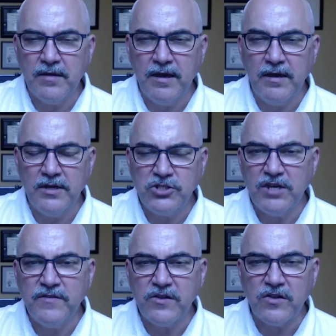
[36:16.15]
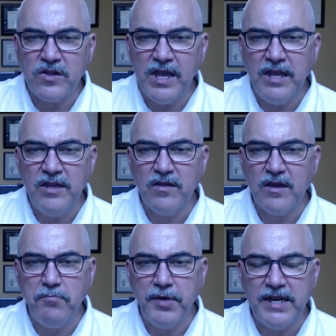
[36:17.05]
achieve sustained
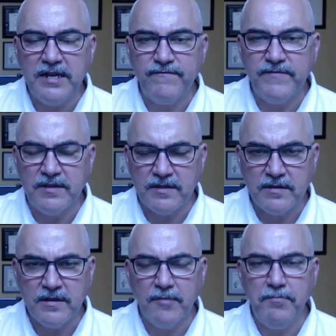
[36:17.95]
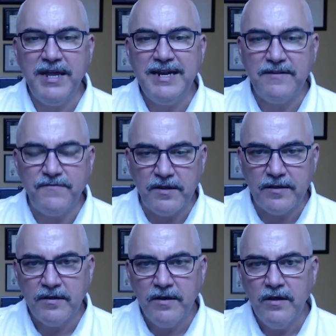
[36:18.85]
competitiveness
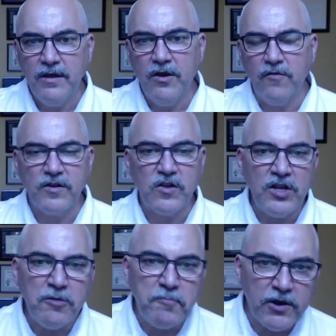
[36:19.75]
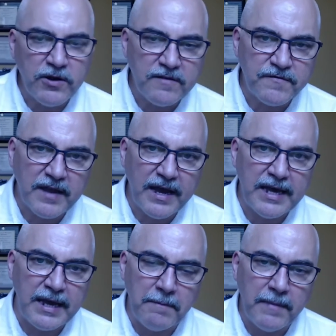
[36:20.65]
over an extended period of
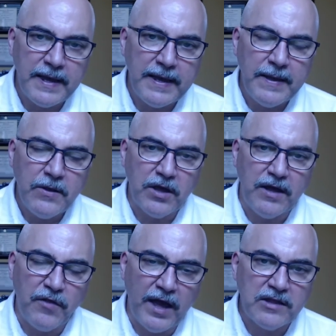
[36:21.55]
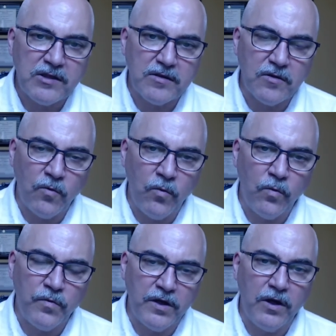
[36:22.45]
time. Okay, that's
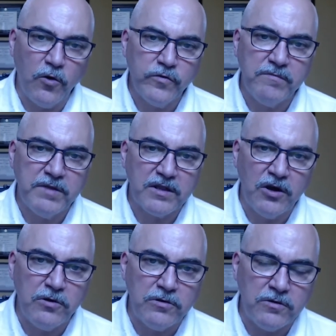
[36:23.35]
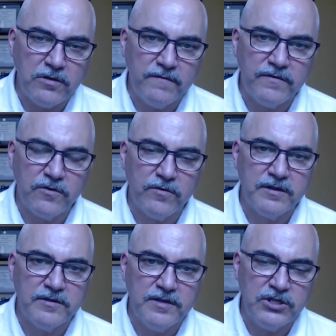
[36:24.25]
the ultimate goal of an
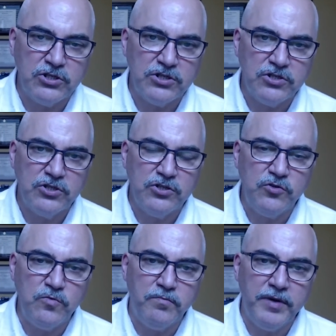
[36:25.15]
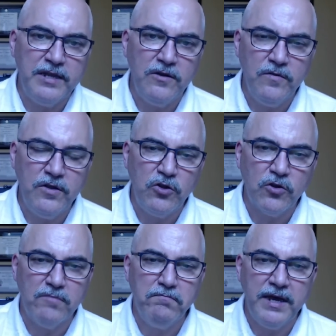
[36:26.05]
organization, to do better than your
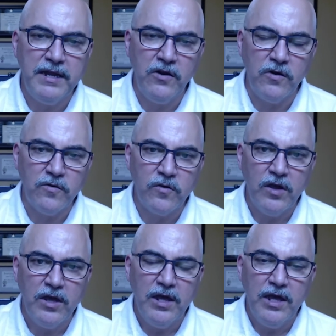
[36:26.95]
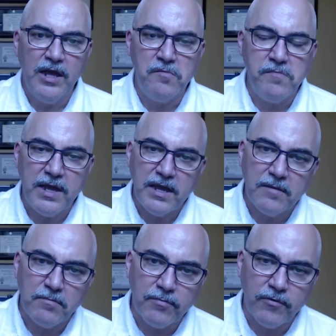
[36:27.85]
competitors and make
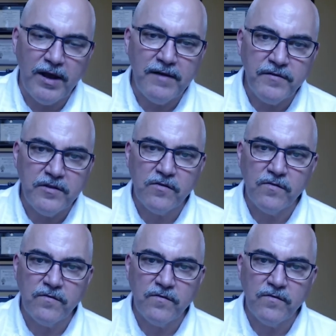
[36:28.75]
profits,